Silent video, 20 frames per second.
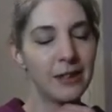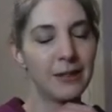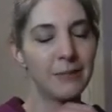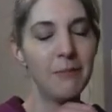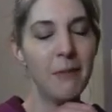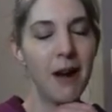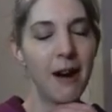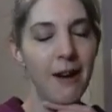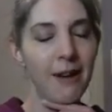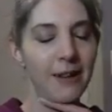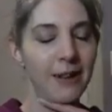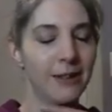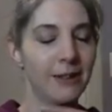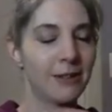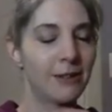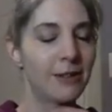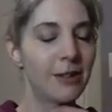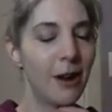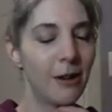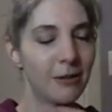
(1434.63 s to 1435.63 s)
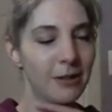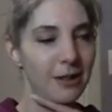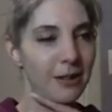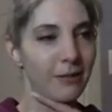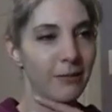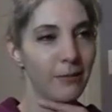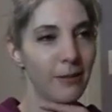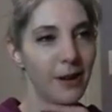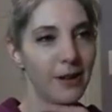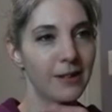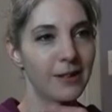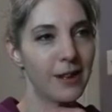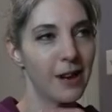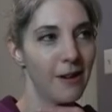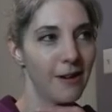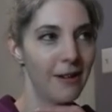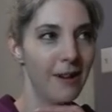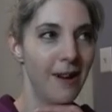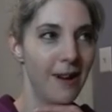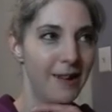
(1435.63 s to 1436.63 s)
Mary, and Joseph, what is going
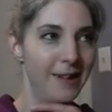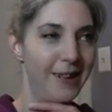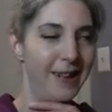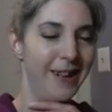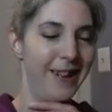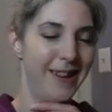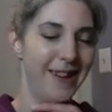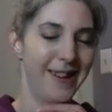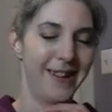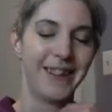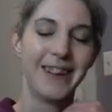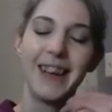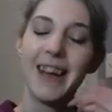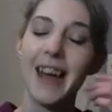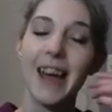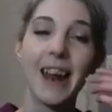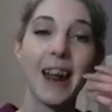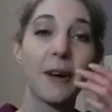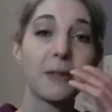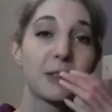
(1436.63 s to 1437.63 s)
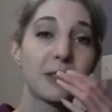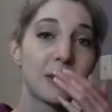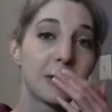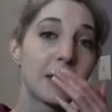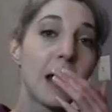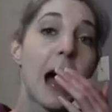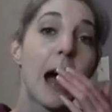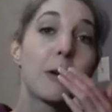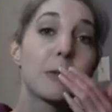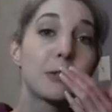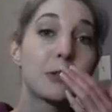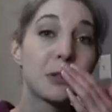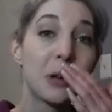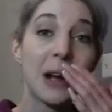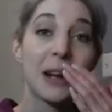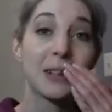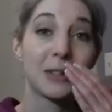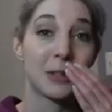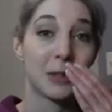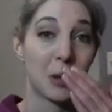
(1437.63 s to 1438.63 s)
on here? And I was
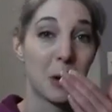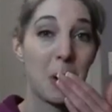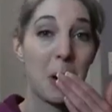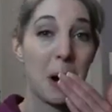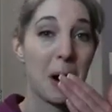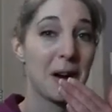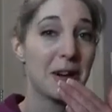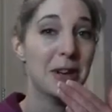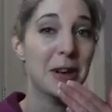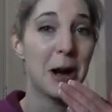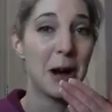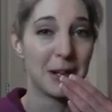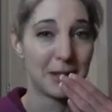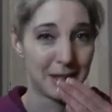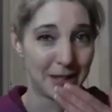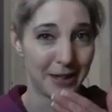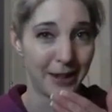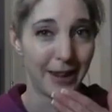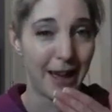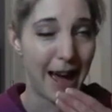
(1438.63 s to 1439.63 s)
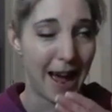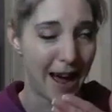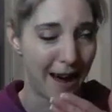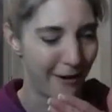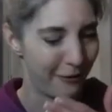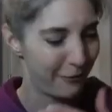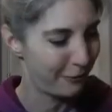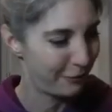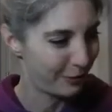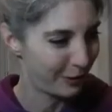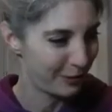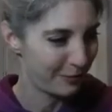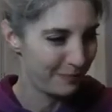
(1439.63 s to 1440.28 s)
trying so hard not to laugh.